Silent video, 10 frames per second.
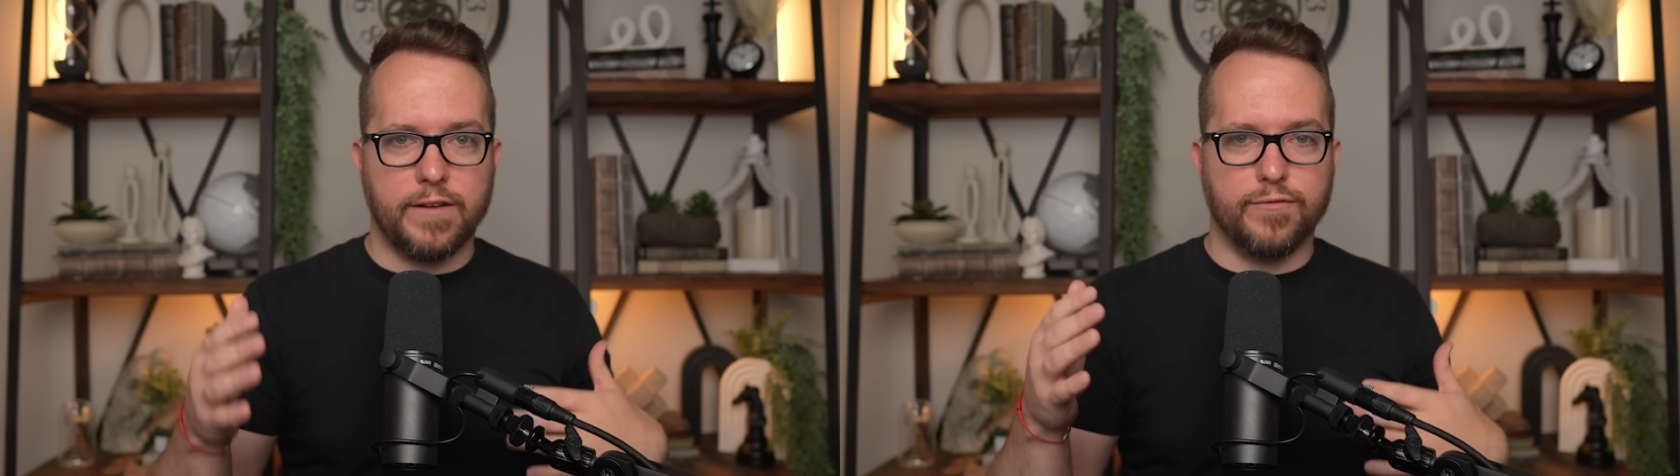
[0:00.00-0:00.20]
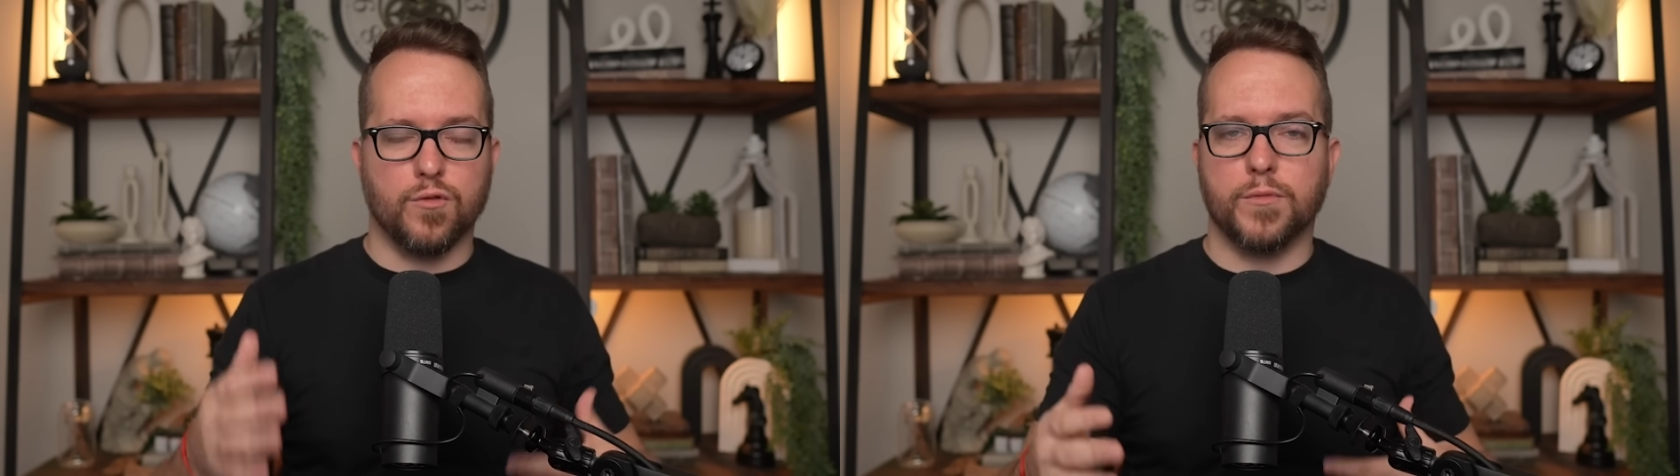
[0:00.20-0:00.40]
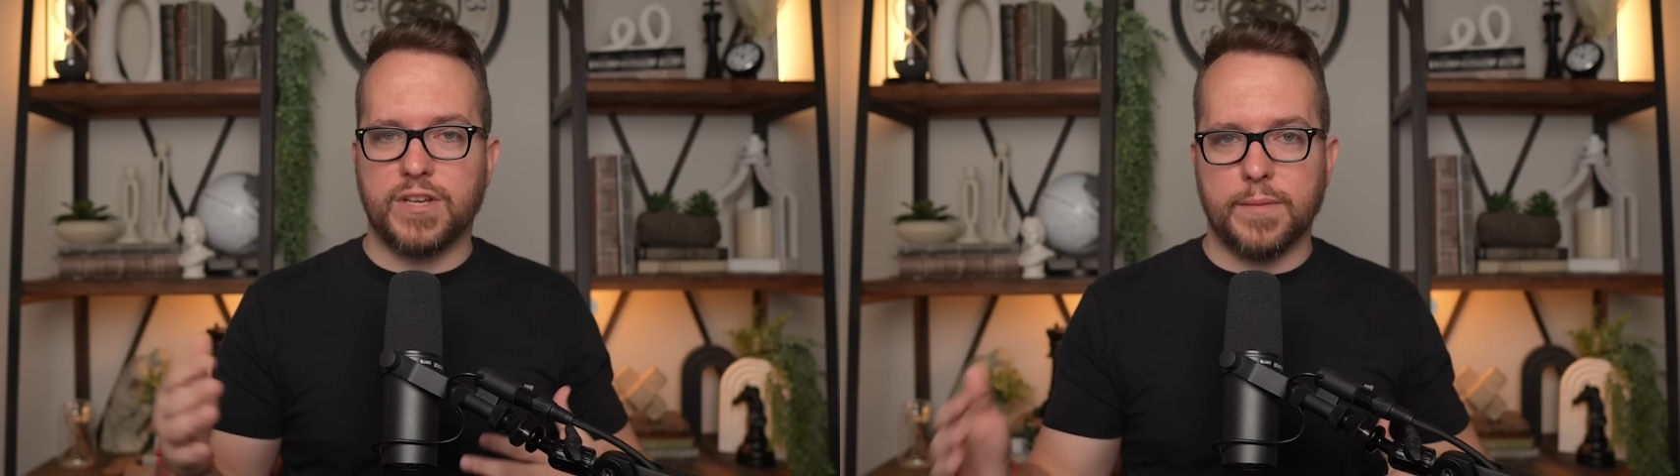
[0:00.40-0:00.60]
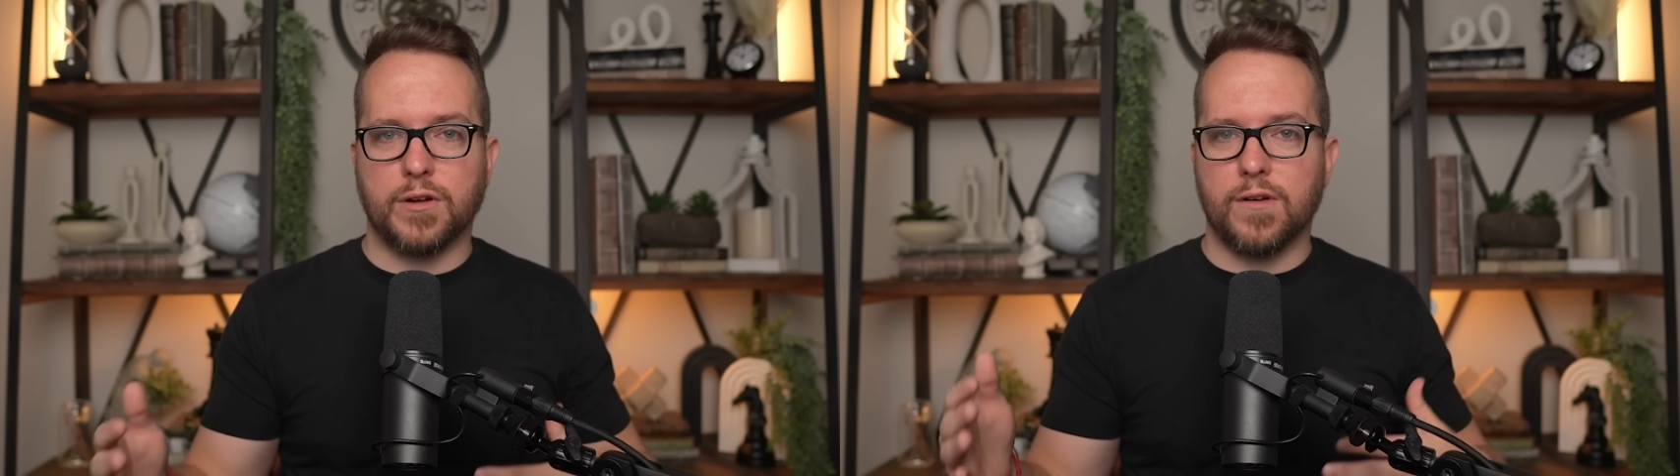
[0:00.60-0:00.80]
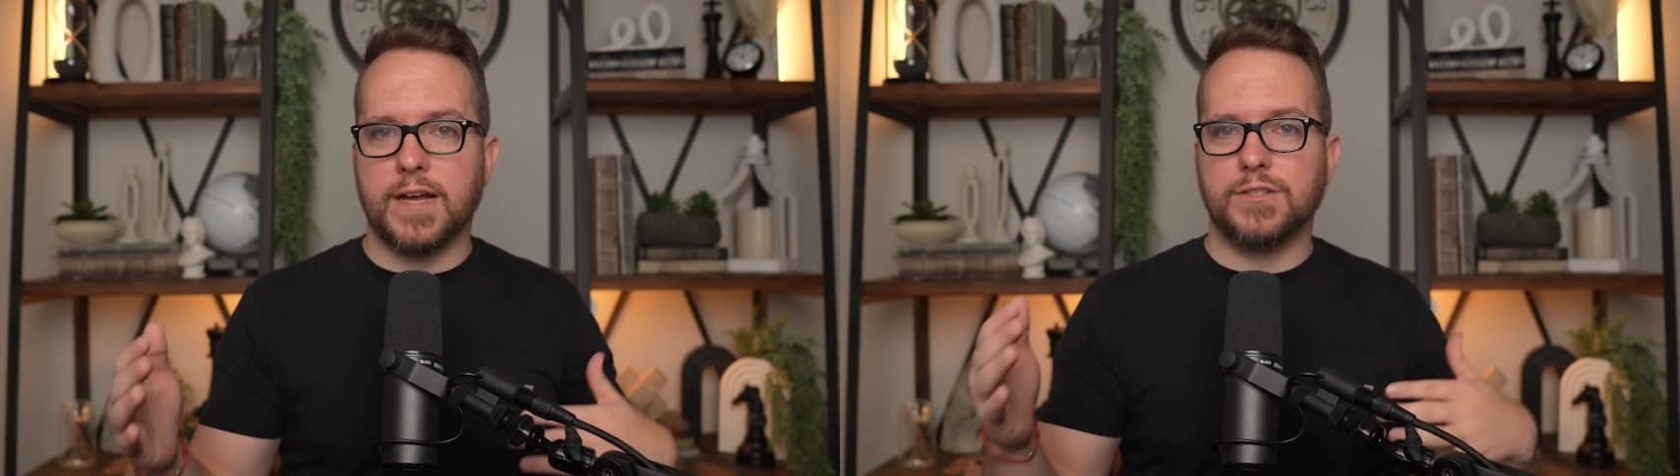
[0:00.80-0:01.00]
a former
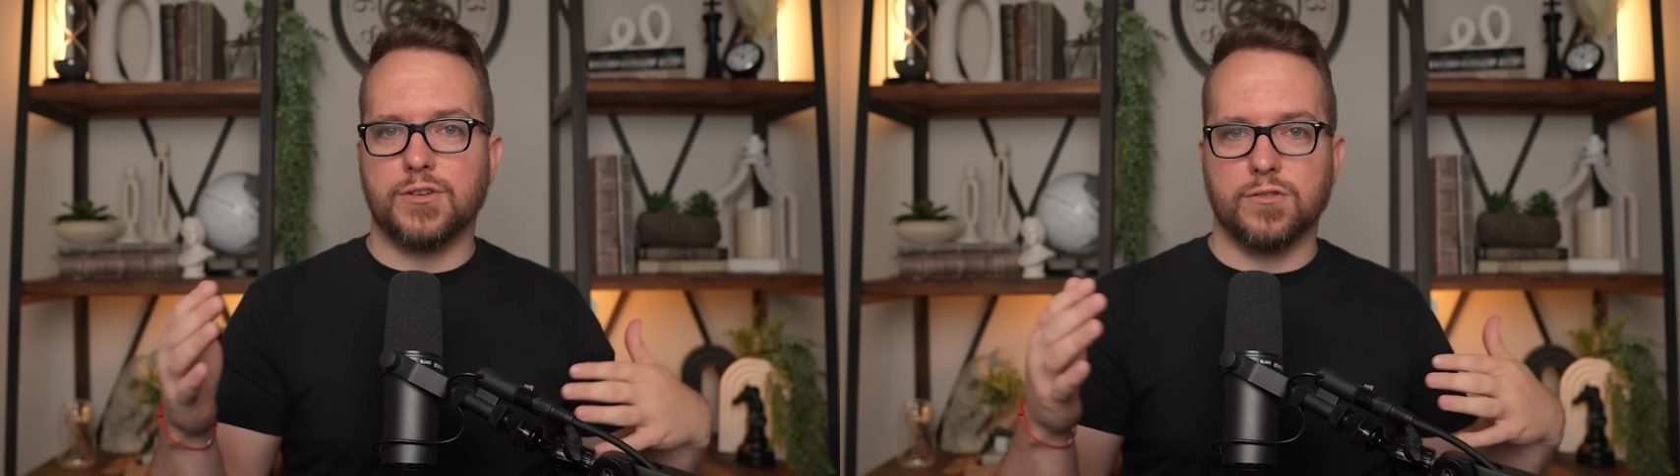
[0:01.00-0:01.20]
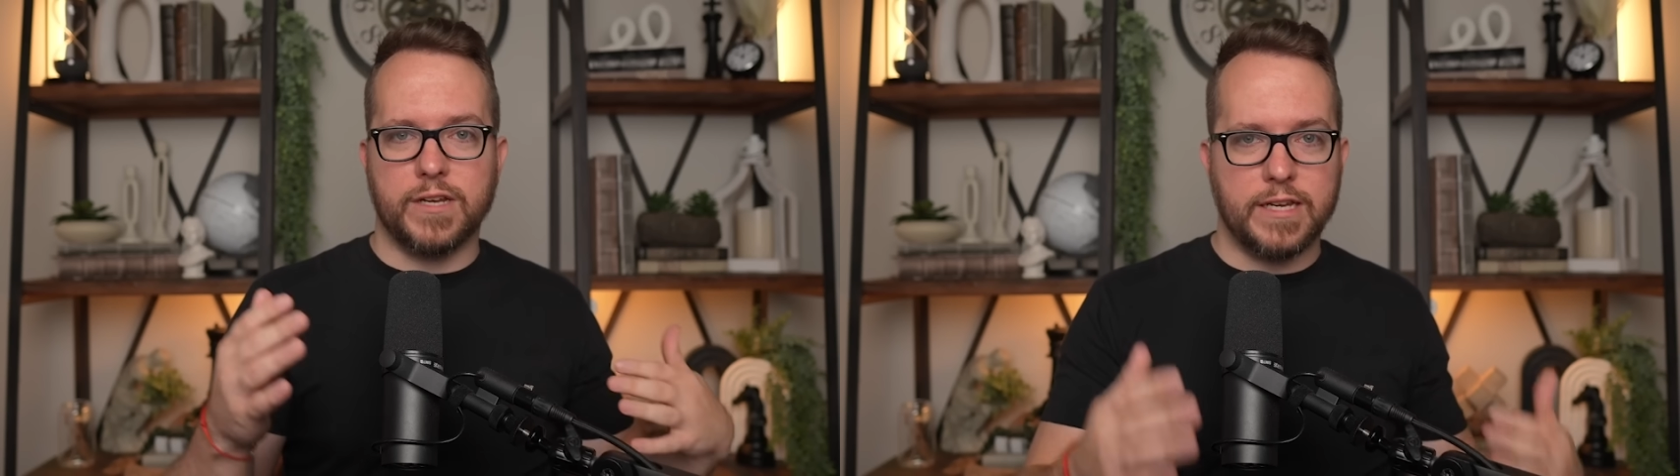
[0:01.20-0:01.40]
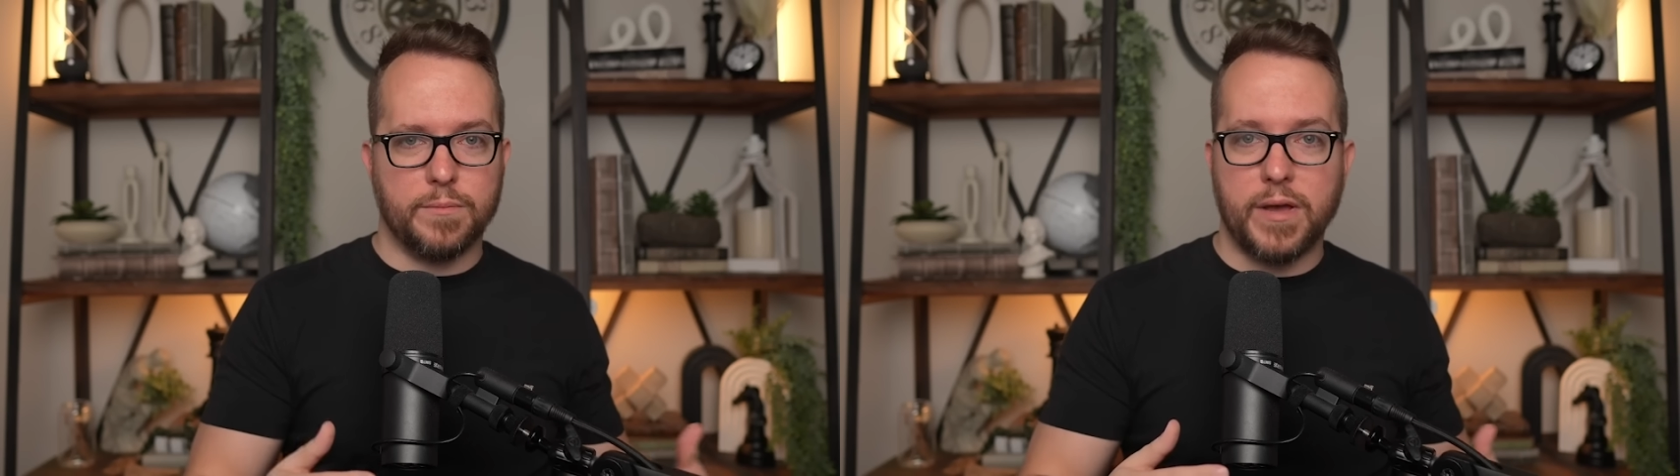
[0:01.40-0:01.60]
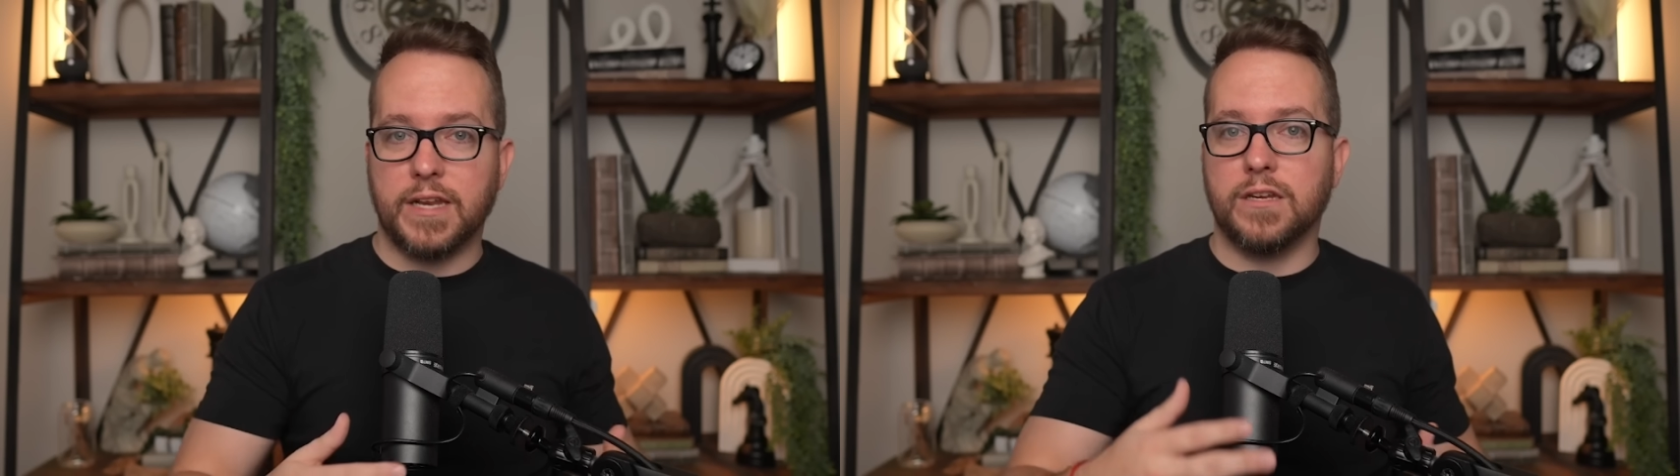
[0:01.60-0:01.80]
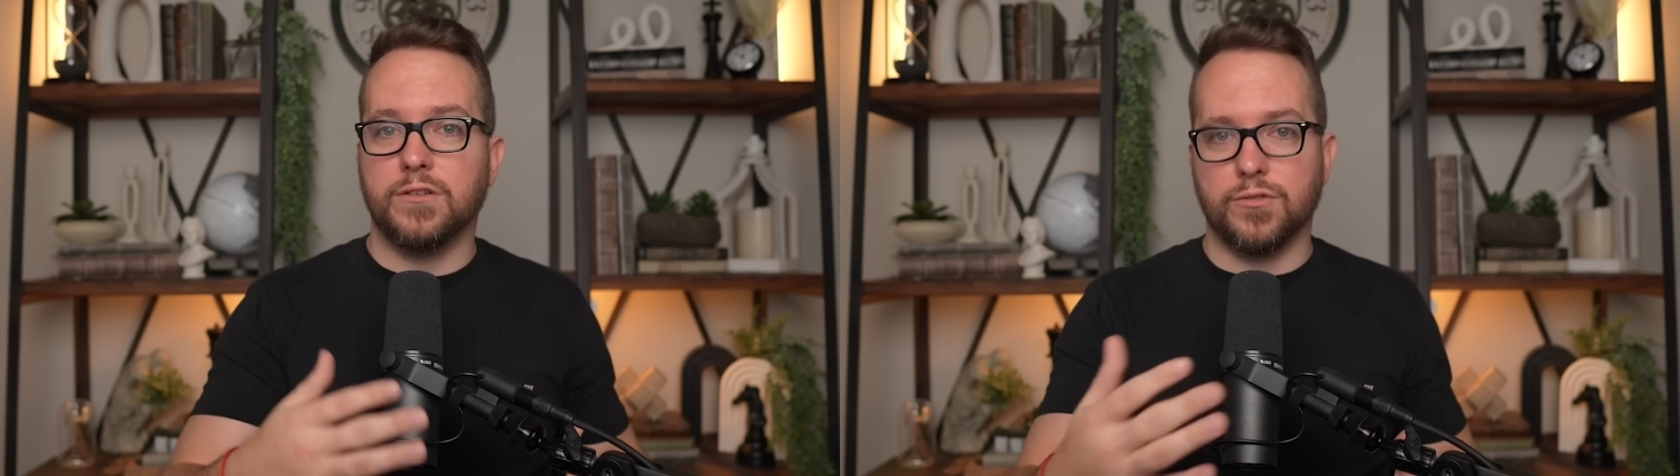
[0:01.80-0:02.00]
Democrat turned independent